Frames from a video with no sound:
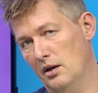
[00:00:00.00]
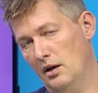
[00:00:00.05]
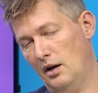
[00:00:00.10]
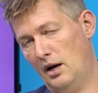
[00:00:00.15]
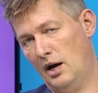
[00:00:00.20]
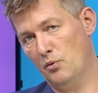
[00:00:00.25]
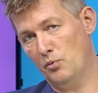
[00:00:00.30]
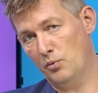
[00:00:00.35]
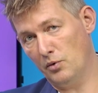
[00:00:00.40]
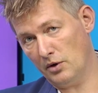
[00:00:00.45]

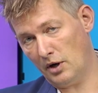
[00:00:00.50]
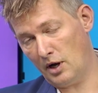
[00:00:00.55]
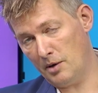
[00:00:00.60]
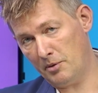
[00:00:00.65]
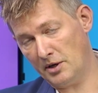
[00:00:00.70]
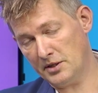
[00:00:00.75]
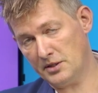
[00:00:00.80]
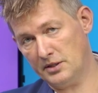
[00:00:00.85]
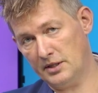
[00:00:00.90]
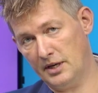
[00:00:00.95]
I
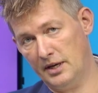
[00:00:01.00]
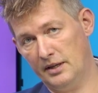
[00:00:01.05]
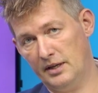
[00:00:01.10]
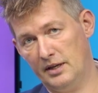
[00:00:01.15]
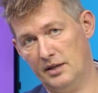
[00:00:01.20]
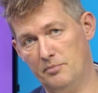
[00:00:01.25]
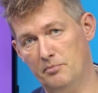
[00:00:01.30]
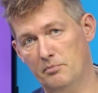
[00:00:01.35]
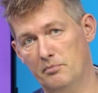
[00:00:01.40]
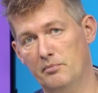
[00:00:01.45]
must say
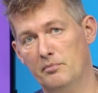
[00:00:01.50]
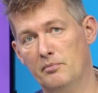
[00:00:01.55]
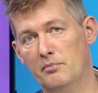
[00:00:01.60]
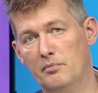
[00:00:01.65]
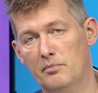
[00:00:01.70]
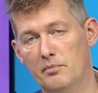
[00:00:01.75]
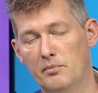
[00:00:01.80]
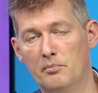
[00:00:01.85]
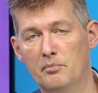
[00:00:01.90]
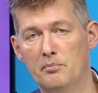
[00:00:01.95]
that
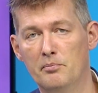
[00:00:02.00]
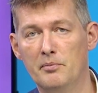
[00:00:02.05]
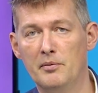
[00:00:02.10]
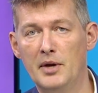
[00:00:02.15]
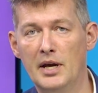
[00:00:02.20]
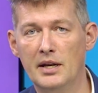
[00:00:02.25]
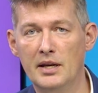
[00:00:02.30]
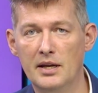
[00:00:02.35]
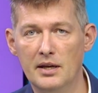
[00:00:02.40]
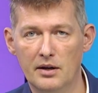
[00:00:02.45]

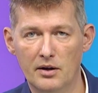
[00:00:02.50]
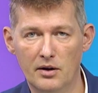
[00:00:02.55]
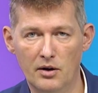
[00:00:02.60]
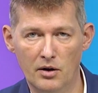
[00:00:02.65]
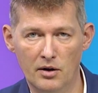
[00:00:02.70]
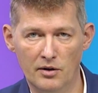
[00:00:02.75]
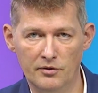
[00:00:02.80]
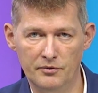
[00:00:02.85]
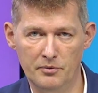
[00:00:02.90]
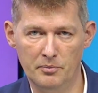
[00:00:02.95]
many
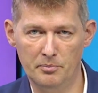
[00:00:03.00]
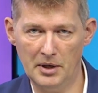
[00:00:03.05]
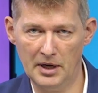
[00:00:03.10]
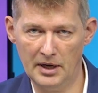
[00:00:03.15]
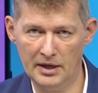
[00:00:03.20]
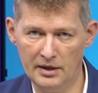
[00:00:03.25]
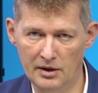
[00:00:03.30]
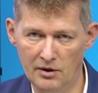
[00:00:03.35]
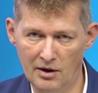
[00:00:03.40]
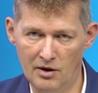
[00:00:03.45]
of
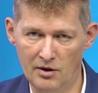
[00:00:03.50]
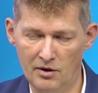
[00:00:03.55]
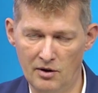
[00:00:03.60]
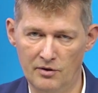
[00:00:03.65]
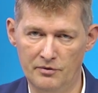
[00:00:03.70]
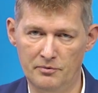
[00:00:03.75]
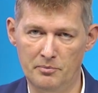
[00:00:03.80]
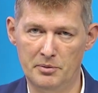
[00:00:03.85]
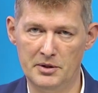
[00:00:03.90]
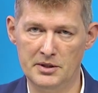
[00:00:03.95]

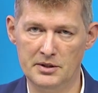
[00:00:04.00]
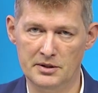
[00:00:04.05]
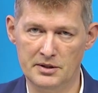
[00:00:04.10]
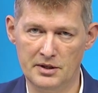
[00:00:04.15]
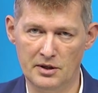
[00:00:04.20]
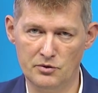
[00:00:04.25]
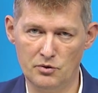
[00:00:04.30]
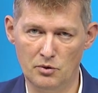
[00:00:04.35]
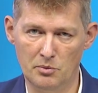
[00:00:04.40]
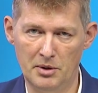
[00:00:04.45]
Business
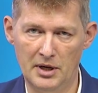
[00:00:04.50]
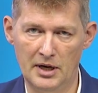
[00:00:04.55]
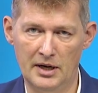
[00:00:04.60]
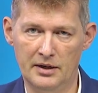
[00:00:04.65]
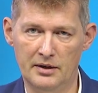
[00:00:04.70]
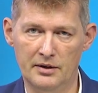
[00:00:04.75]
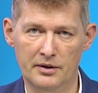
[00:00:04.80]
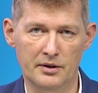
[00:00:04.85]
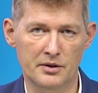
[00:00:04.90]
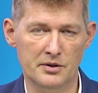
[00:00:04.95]
Central
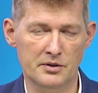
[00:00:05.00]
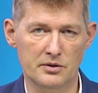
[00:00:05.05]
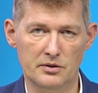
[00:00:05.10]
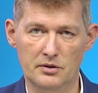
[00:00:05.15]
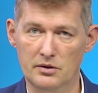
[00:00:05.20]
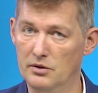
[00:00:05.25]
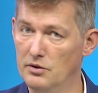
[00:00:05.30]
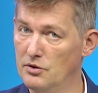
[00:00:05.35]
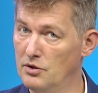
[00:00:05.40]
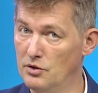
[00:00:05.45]

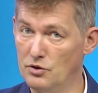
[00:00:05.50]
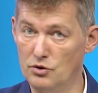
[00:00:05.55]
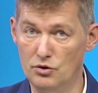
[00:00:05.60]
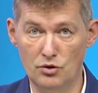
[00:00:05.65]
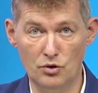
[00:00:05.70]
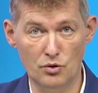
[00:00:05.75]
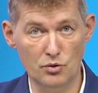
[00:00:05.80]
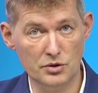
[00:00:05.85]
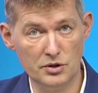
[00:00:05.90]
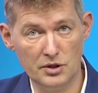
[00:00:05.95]
partners just
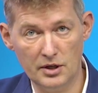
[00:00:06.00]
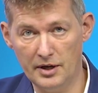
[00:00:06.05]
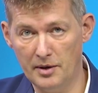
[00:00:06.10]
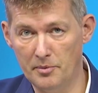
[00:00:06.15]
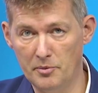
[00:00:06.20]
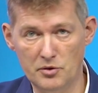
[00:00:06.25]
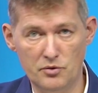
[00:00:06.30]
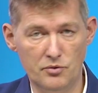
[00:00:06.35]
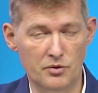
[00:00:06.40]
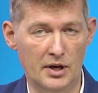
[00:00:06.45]
use
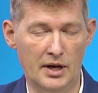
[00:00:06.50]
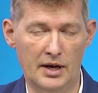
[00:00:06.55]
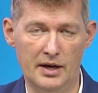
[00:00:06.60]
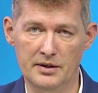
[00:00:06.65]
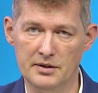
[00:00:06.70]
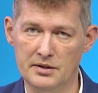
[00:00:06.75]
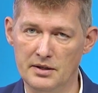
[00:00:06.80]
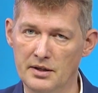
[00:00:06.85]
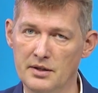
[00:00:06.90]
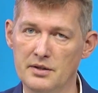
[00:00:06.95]
telemetry
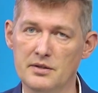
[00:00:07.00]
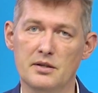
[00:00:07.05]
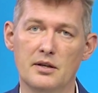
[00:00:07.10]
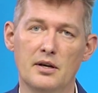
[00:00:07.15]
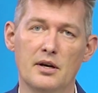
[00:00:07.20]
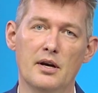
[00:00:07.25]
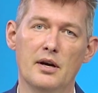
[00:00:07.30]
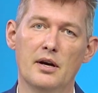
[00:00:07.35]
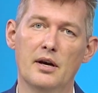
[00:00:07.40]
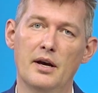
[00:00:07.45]
as is,
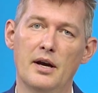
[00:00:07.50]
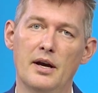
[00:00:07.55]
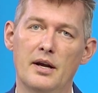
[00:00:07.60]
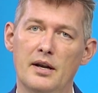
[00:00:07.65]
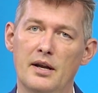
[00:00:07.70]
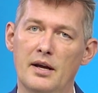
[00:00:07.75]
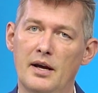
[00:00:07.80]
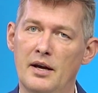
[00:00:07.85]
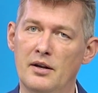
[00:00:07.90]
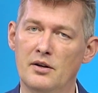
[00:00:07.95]

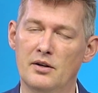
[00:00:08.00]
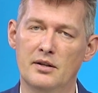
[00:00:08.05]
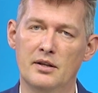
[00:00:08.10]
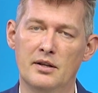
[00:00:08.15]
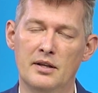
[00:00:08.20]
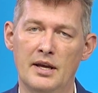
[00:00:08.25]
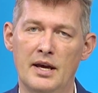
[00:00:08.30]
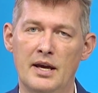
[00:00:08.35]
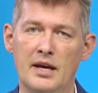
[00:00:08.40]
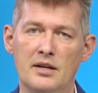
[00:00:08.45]
and
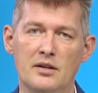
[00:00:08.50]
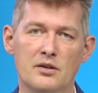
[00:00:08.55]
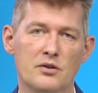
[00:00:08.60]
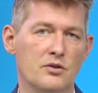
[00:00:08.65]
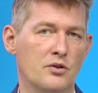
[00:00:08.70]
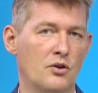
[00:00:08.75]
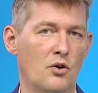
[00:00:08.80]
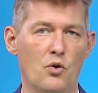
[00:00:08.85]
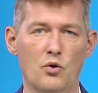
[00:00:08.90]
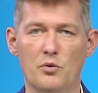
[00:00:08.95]
they
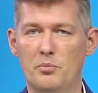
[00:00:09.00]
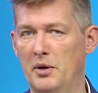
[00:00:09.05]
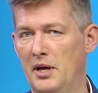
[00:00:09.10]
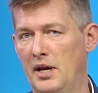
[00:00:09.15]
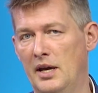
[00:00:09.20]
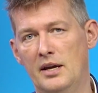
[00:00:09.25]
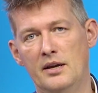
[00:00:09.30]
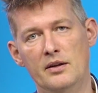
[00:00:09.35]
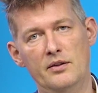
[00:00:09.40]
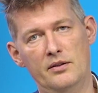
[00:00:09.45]
don't
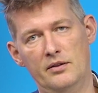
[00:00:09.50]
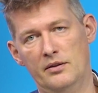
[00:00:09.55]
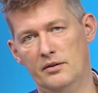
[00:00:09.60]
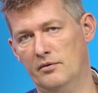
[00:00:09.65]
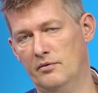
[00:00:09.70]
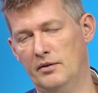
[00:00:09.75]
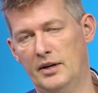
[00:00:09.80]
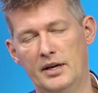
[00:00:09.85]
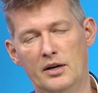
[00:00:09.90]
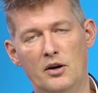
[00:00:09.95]
pay
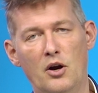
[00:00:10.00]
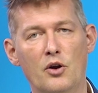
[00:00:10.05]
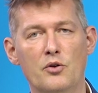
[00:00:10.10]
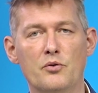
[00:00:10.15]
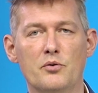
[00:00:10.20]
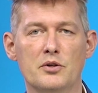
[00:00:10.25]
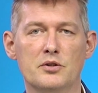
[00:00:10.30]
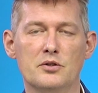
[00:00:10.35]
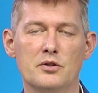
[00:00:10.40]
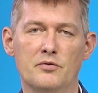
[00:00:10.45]
like
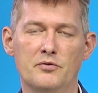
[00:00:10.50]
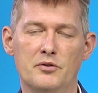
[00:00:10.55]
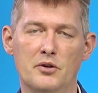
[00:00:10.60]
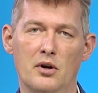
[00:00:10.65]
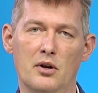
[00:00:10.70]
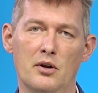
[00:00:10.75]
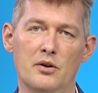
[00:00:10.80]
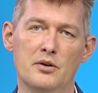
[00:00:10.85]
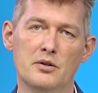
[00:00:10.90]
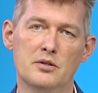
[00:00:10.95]
hundreds of
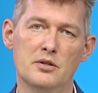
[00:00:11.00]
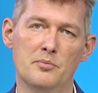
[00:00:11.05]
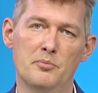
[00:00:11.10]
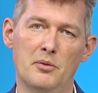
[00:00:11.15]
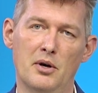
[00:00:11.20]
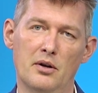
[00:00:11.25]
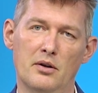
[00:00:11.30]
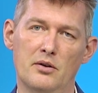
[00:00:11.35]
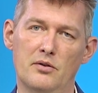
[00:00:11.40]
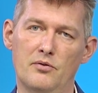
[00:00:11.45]
dollars a
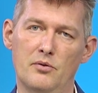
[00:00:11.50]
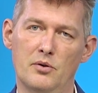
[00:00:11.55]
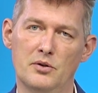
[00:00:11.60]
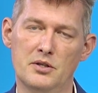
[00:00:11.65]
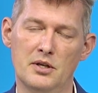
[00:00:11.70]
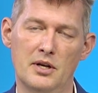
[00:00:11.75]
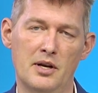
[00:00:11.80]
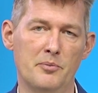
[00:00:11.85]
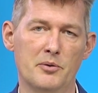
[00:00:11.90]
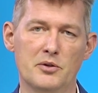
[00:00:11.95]
month for
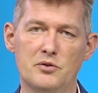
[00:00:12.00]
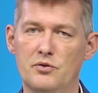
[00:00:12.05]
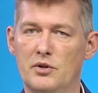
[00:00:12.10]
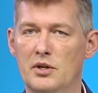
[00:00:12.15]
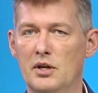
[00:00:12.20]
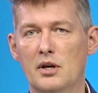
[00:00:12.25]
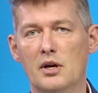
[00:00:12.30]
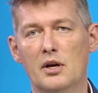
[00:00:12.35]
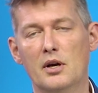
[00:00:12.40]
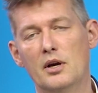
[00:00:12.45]

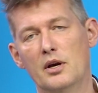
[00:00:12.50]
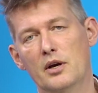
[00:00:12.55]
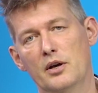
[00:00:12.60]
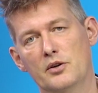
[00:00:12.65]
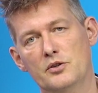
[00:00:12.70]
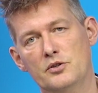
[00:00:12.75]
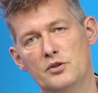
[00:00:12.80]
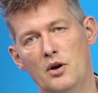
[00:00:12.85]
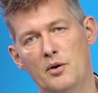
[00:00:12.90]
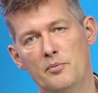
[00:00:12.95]
telemetry.
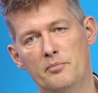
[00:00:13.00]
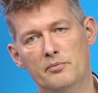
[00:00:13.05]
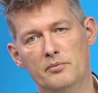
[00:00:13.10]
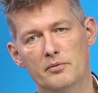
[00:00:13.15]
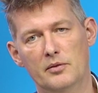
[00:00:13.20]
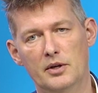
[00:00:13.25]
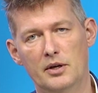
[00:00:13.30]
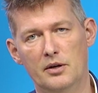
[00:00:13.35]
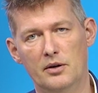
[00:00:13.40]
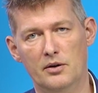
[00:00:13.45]
Some
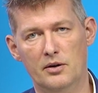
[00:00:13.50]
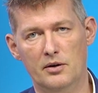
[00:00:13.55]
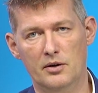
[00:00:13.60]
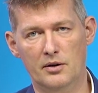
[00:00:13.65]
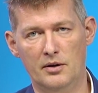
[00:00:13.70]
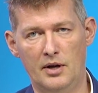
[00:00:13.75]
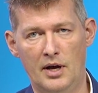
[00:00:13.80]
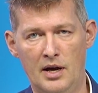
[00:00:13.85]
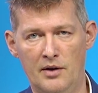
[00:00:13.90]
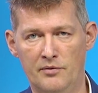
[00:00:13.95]

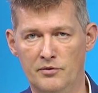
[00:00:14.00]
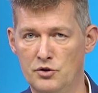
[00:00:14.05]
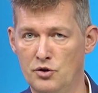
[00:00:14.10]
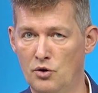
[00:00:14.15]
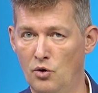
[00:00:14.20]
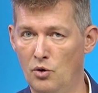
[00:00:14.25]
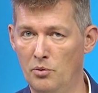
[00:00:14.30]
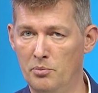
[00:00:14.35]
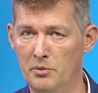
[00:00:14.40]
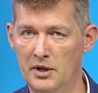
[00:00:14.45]
have
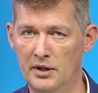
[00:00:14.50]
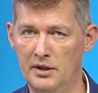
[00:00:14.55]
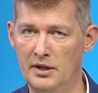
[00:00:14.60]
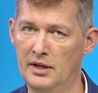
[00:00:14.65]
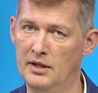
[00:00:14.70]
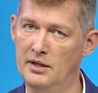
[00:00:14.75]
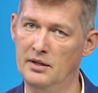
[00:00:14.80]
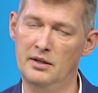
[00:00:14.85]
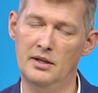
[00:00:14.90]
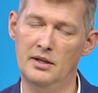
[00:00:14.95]
told me that